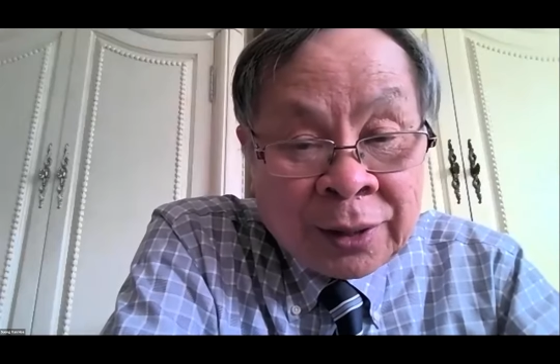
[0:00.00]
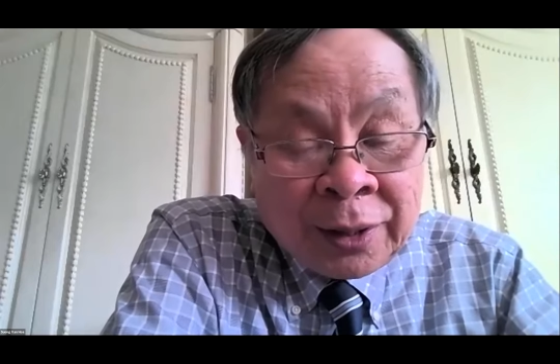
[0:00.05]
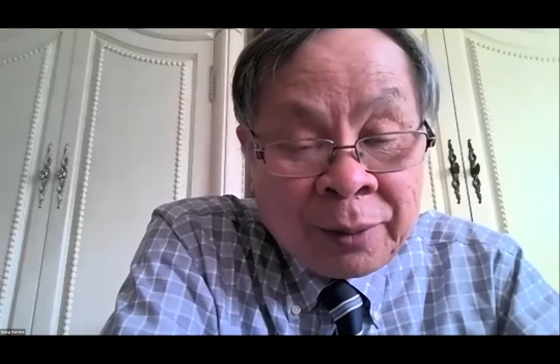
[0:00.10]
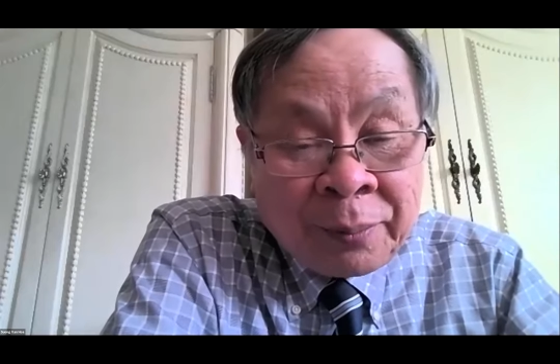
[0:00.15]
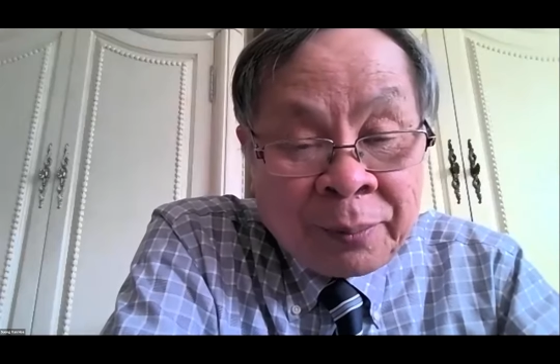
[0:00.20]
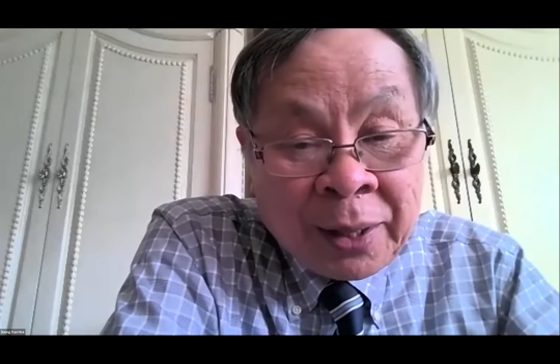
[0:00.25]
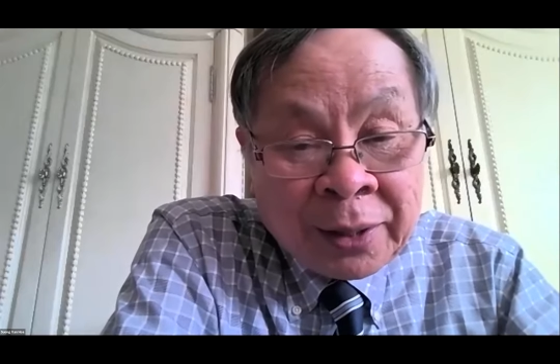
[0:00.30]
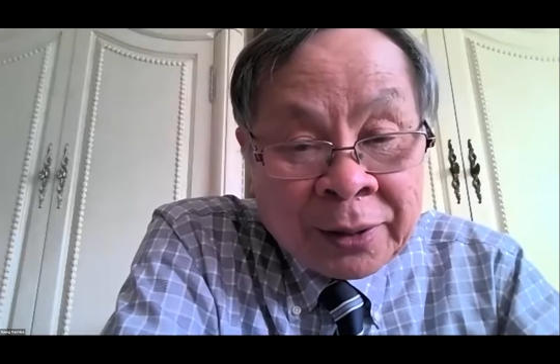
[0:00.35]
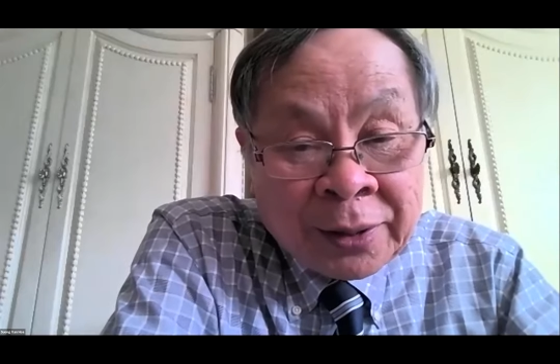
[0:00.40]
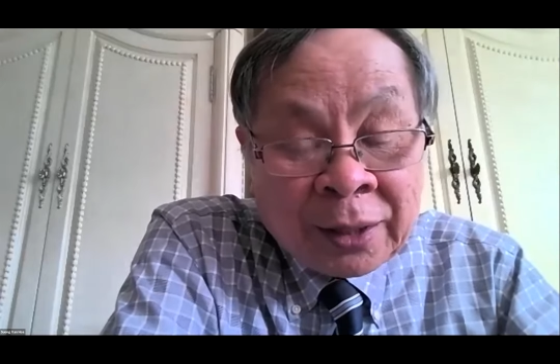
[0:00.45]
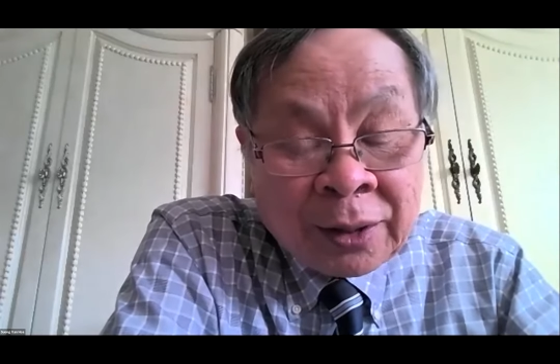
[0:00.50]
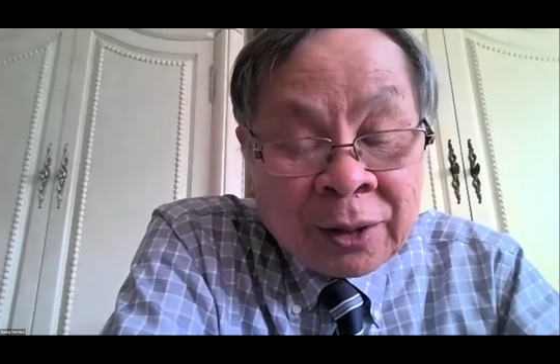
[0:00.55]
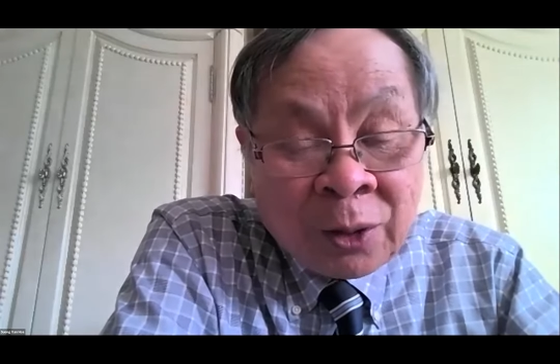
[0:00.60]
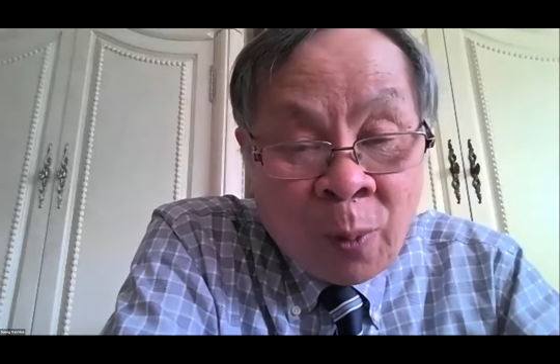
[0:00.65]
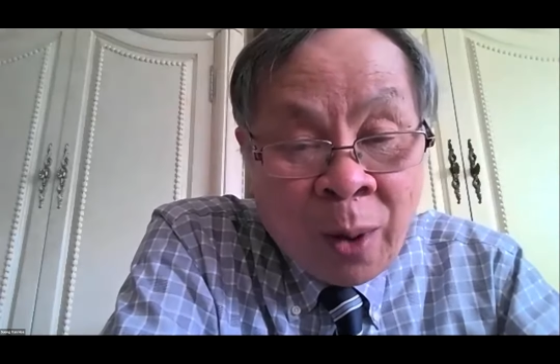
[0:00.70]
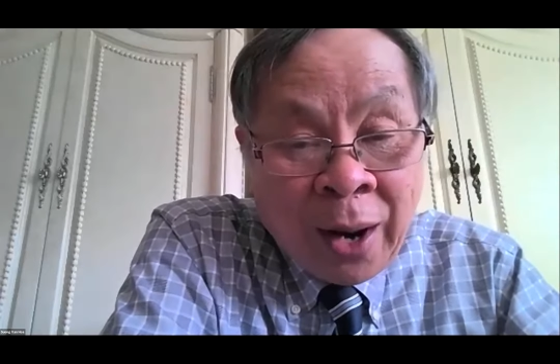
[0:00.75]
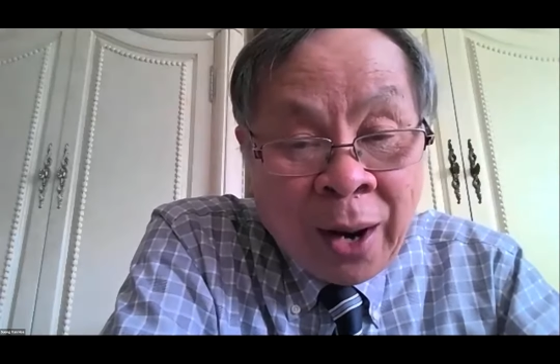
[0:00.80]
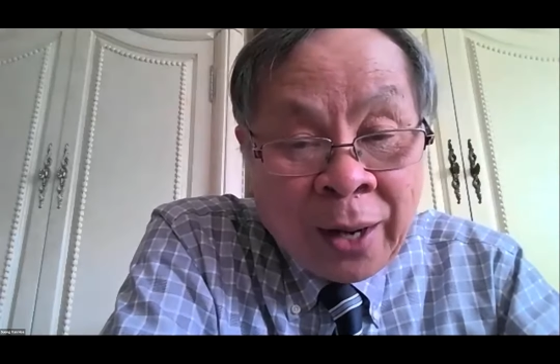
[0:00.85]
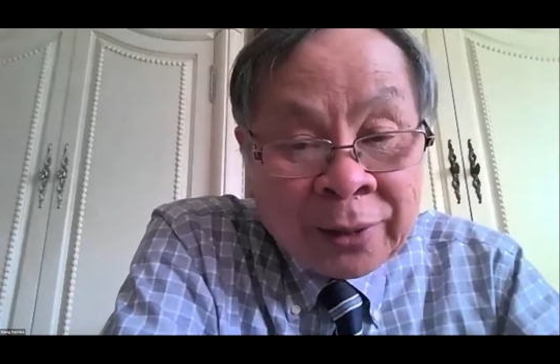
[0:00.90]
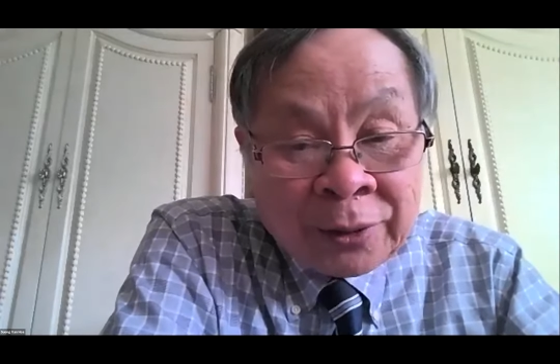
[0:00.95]
that it may take a
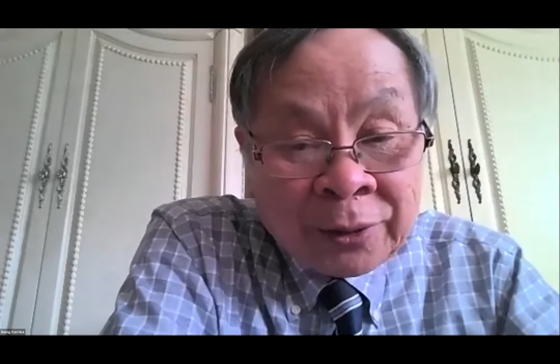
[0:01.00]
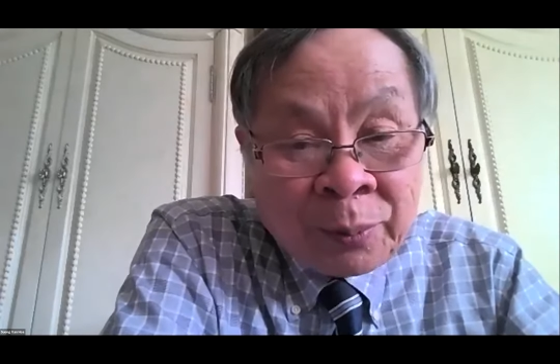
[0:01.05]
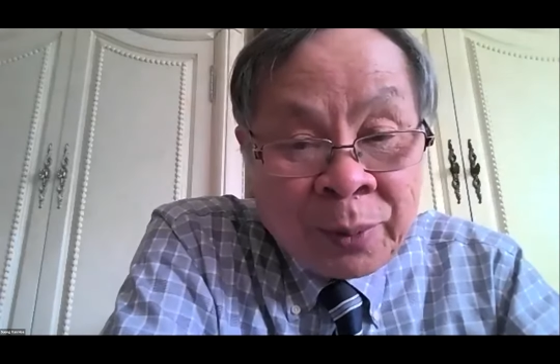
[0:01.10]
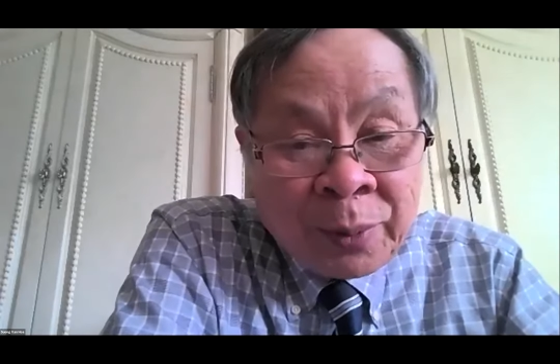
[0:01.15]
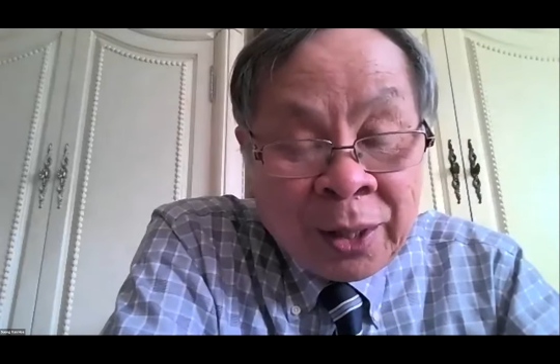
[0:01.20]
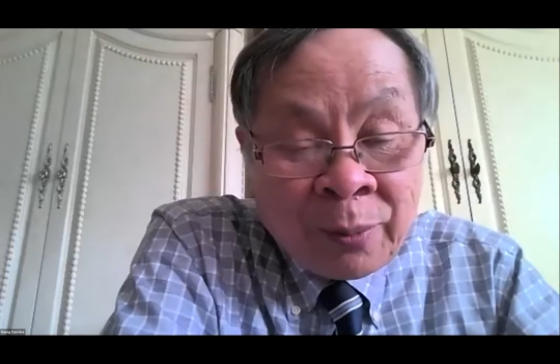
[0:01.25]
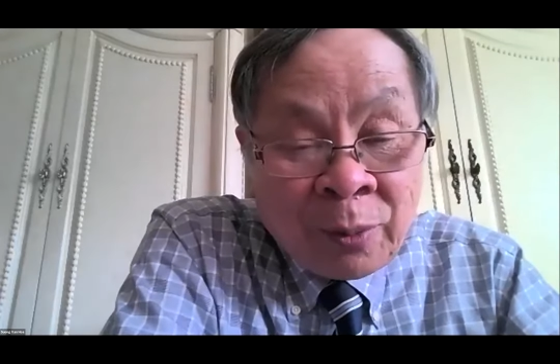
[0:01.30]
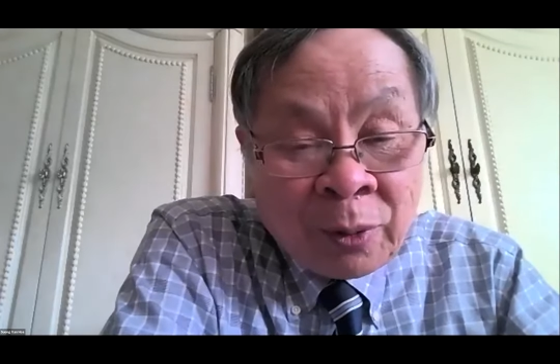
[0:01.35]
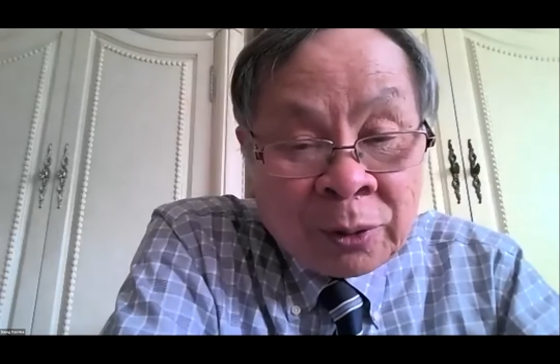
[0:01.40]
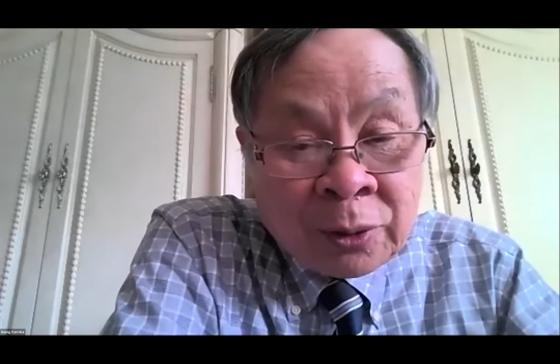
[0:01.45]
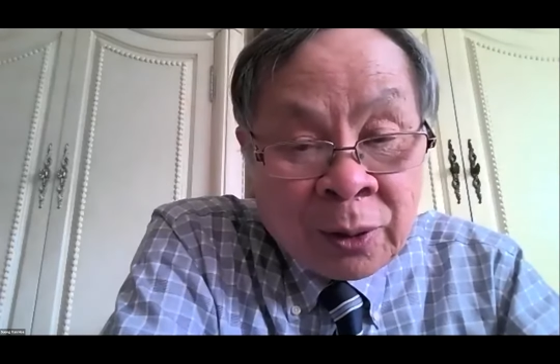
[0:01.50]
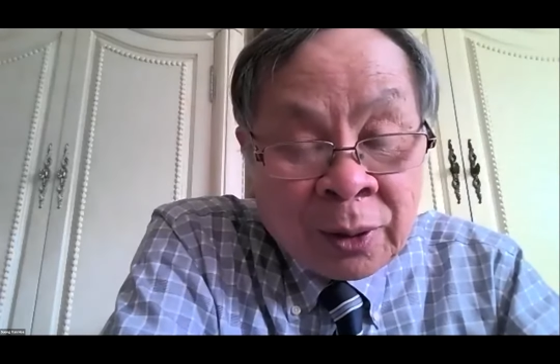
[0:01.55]
while to be able